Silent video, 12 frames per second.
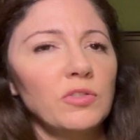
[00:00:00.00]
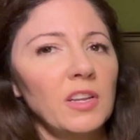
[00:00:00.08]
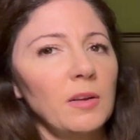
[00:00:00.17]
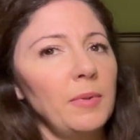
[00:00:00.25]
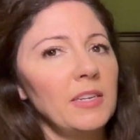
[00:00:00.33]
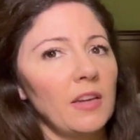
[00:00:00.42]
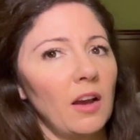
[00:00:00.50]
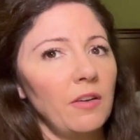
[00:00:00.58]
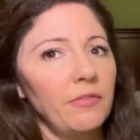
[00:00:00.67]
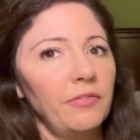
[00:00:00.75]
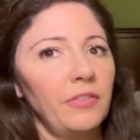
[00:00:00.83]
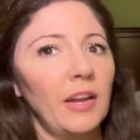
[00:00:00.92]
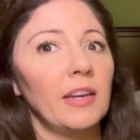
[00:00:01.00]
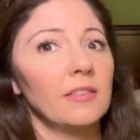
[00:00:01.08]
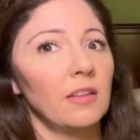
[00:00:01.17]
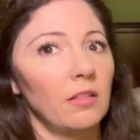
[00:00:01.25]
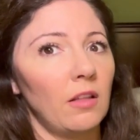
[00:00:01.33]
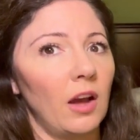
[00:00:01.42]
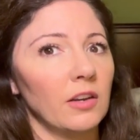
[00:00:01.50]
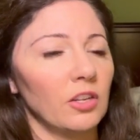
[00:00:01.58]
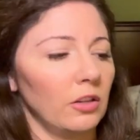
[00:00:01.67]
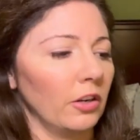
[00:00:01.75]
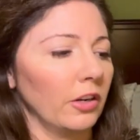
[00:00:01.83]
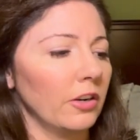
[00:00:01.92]
can be tough it is a lot to
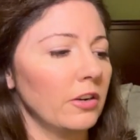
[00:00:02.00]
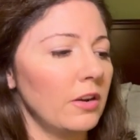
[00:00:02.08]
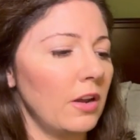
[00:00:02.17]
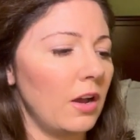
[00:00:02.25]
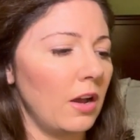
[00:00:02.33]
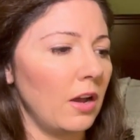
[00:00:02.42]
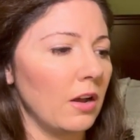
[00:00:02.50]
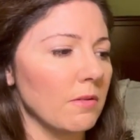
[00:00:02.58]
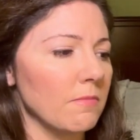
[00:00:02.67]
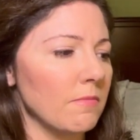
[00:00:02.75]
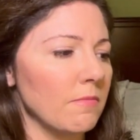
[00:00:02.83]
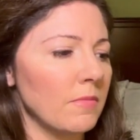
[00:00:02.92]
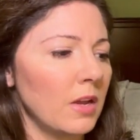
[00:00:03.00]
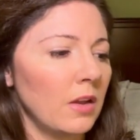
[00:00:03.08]
learn um,